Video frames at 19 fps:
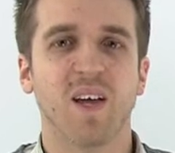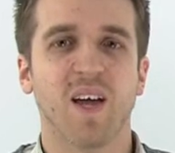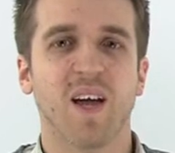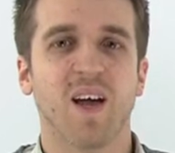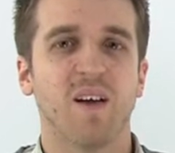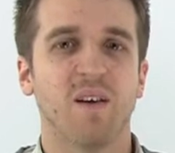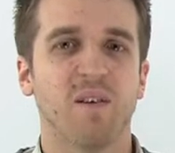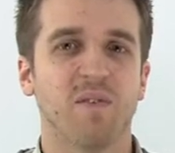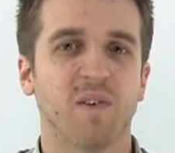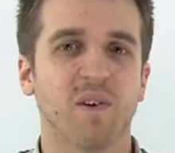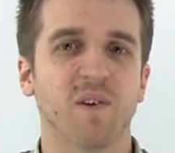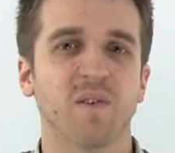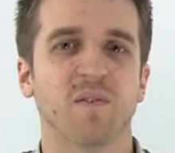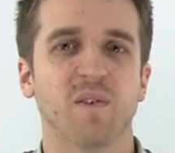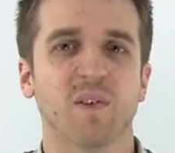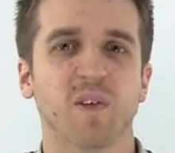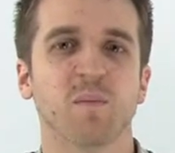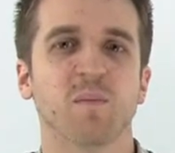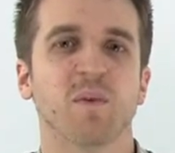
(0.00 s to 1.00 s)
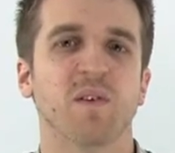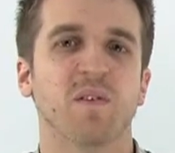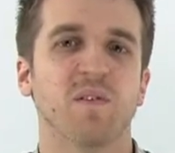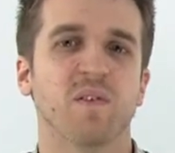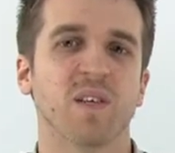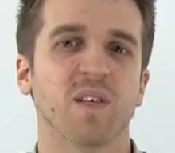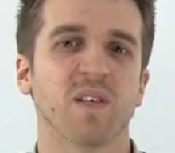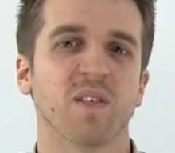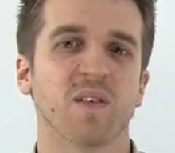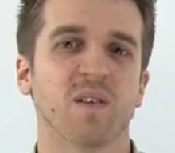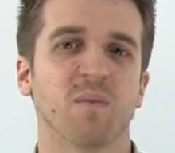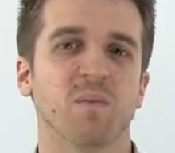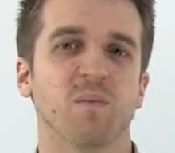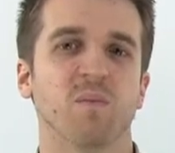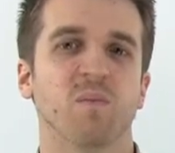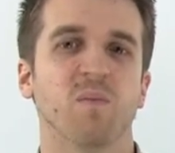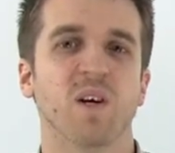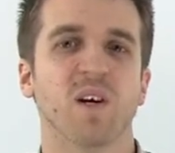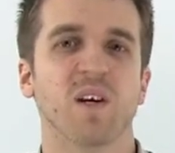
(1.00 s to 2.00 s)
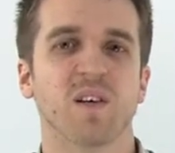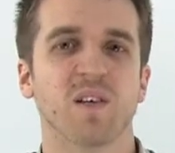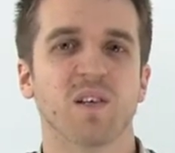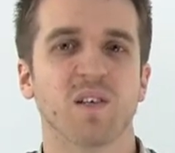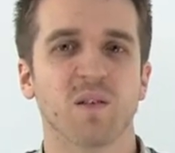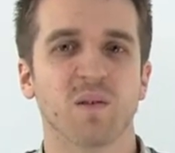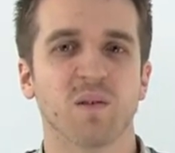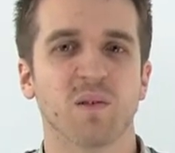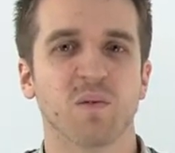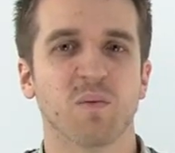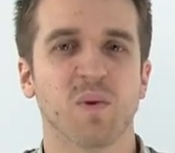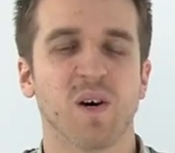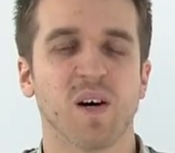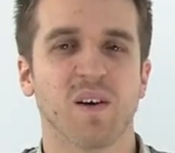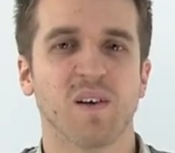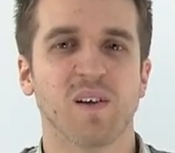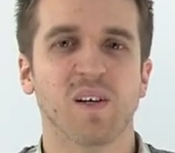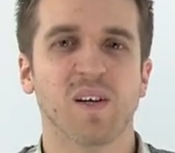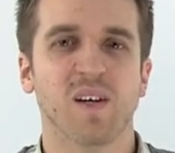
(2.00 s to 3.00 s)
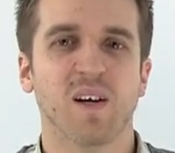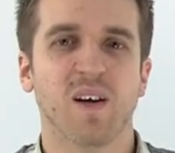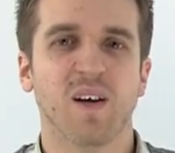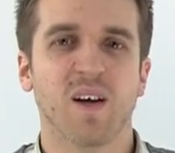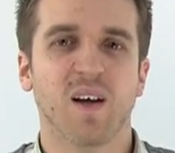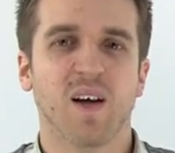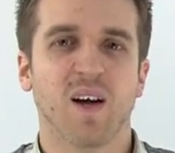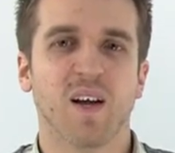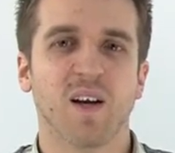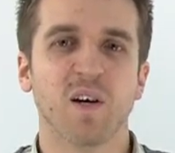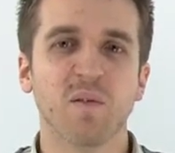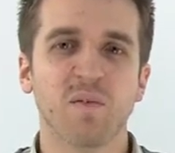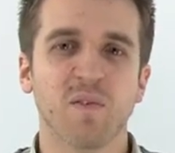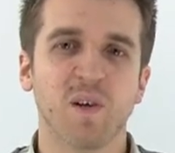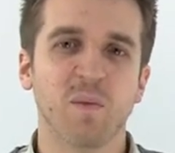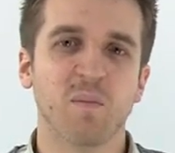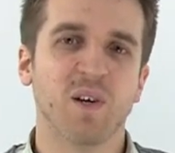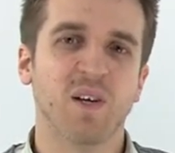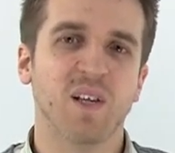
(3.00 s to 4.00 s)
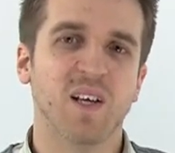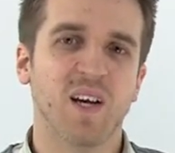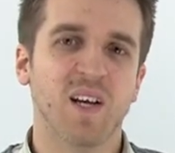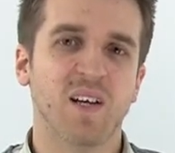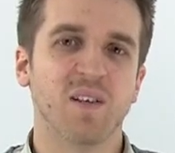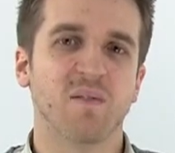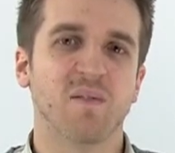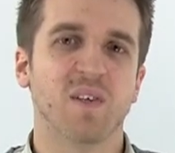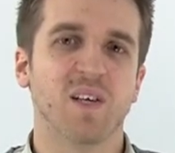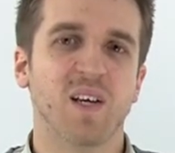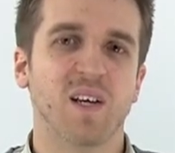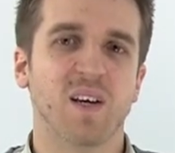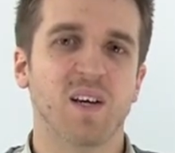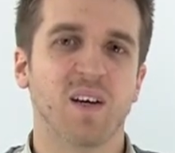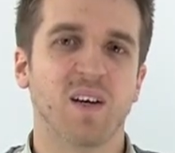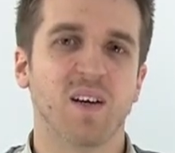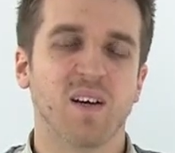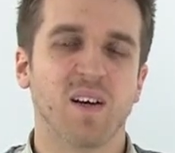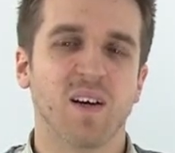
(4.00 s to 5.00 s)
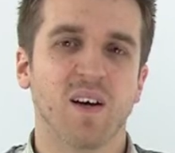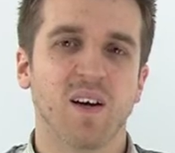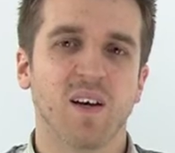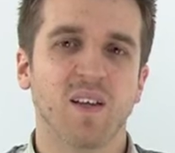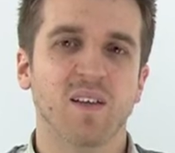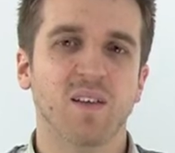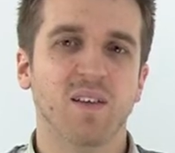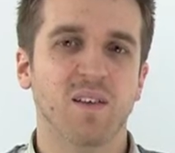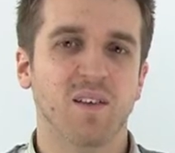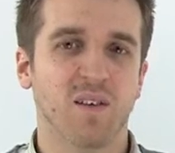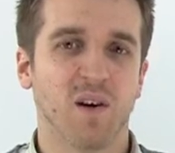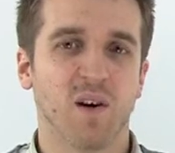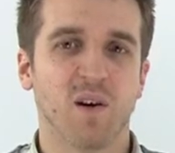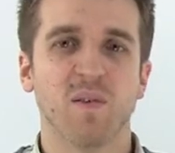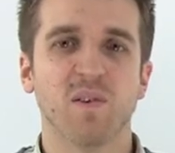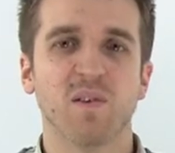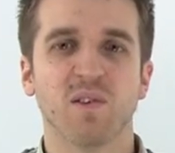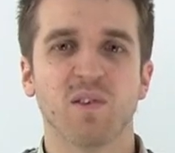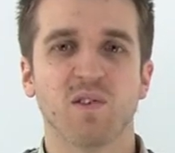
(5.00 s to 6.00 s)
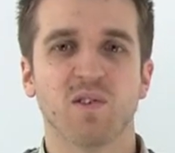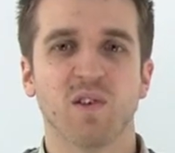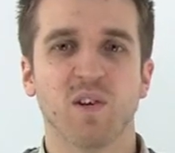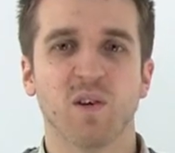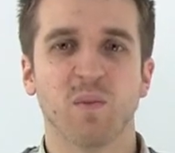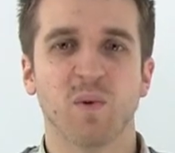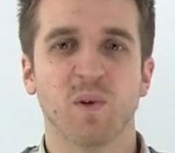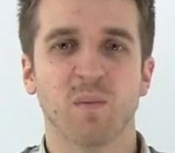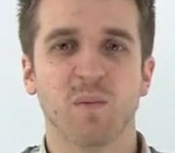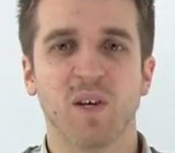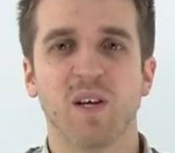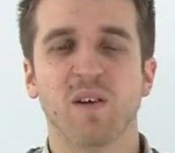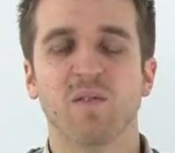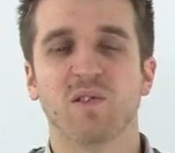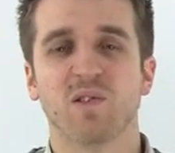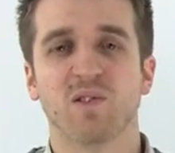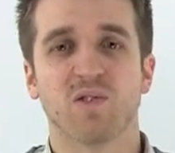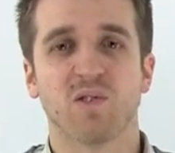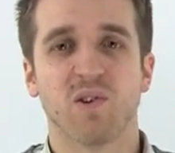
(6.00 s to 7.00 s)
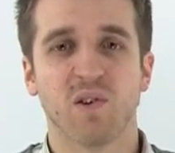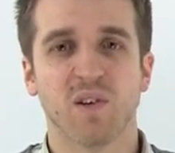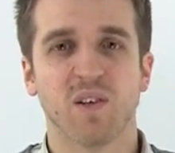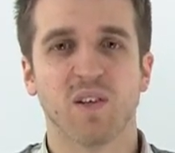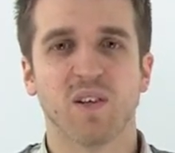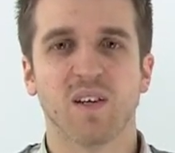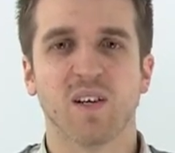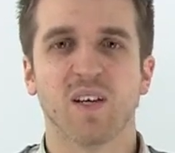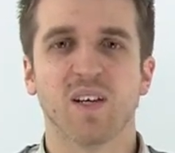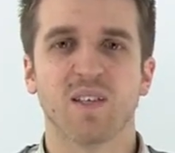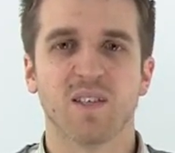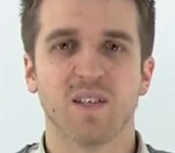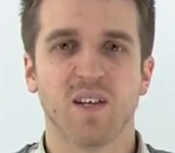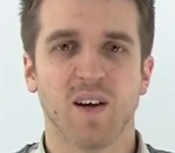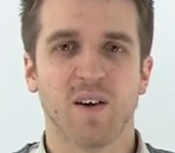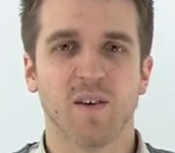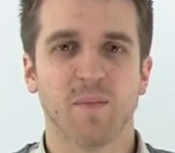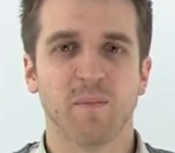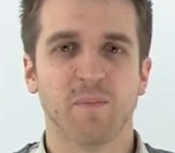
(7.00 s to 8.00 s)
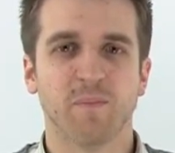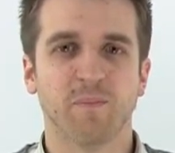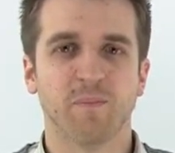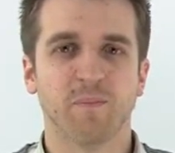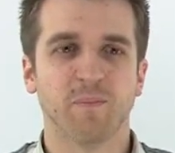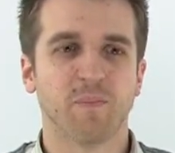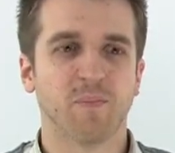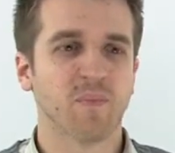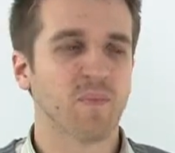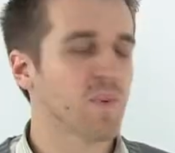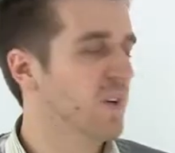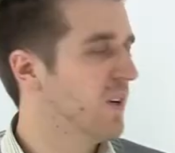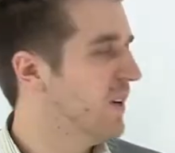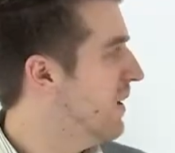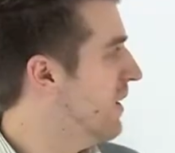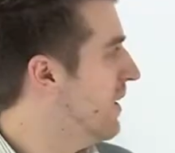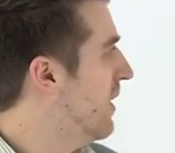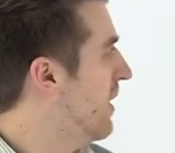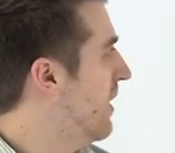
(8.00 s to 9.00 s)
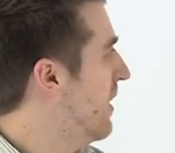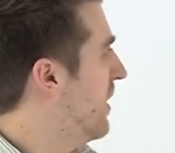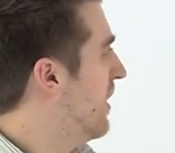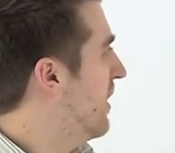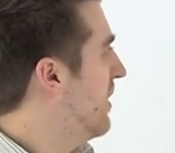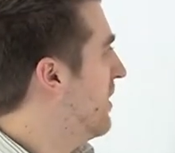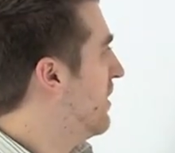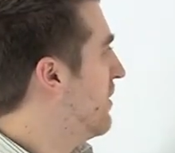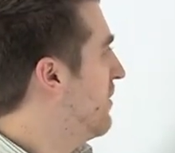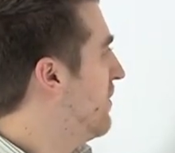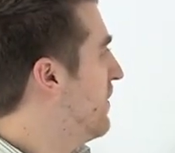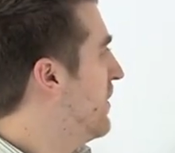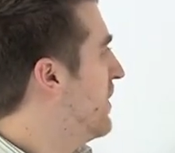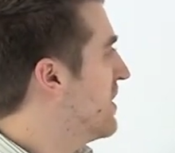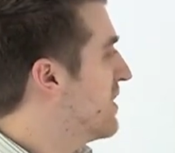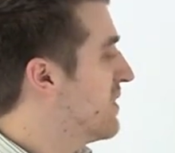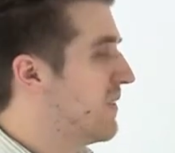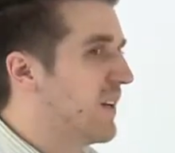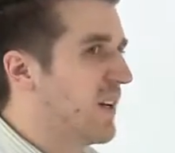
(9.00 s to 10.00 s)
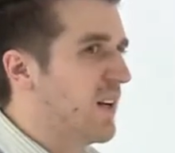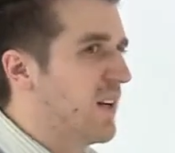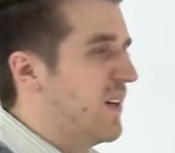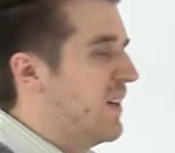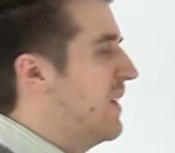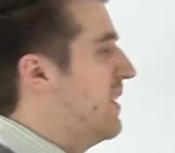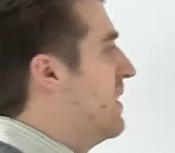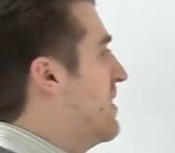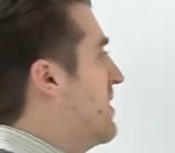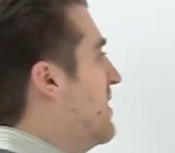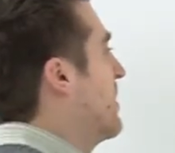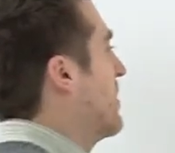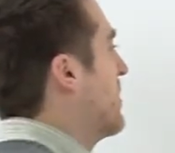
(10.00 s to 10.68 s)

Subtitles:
you how to fight for them and the things that we're going to do as well. And hopefully by the end of the year, our industry will be even stronger than it is now. The first thing is the